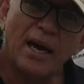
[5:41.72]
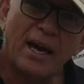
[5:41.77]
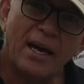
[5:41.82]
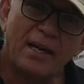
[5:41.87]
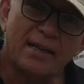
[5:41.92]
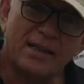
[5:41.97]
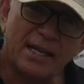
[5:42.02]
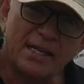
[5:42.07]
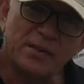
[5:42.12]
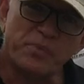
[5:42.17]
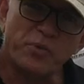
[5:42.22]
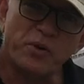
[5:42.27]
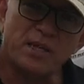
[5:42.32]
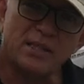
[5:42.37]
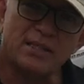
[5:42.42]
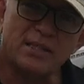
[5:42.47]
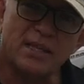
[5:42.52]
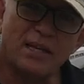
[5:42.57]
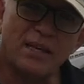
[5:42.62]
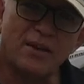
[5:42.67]
and that's
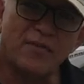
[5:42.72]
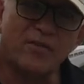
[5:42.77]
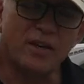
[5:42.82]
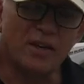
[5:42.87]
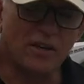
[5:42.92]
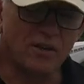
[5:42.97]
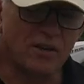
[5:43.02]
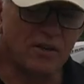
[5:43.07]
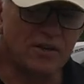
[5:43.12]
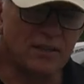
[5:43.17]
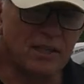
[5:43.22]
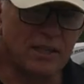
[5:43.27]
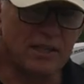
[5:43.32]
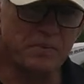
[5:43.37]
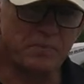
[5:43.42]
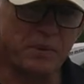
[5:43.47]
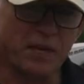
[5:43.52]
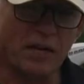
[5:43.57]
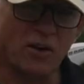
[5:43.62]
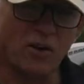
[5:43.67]
pretty significant because
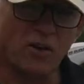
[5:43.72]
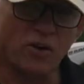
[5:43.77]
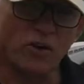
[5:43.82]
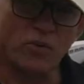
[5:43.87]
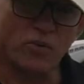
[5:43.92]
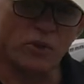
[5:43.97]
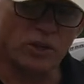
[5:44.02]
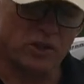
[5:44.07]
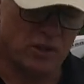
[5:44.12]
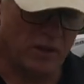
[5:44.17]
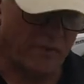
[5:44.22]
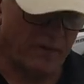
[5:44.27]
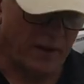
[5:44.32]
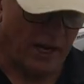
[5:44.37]
there's been a lot of reels